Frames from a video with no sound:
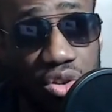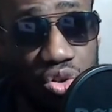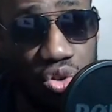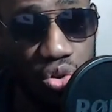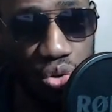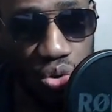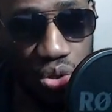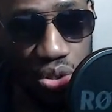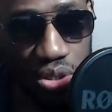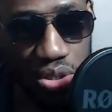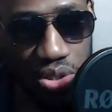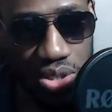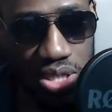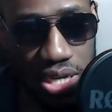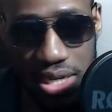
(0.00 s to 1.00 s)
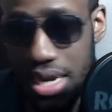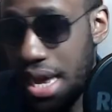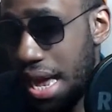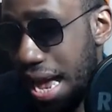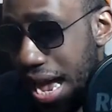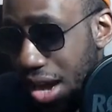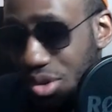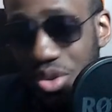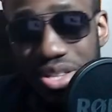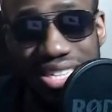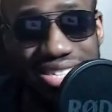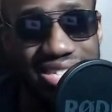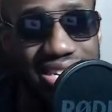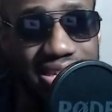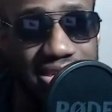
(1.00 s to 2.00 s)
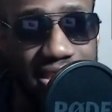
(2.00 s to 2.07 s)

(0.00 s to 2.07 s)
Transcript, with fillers: to scene? How do the scenes